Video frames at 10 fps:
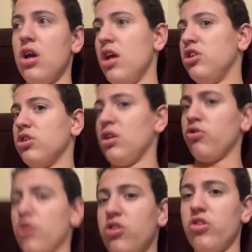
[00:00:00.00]
It just
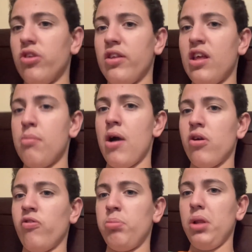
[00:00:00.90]
increases, like, the amount
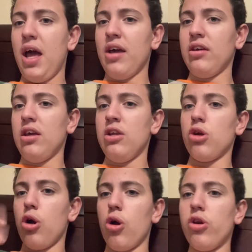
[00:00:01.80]
of plaque in your
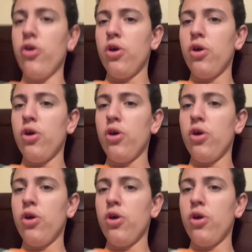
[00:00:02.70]
heart.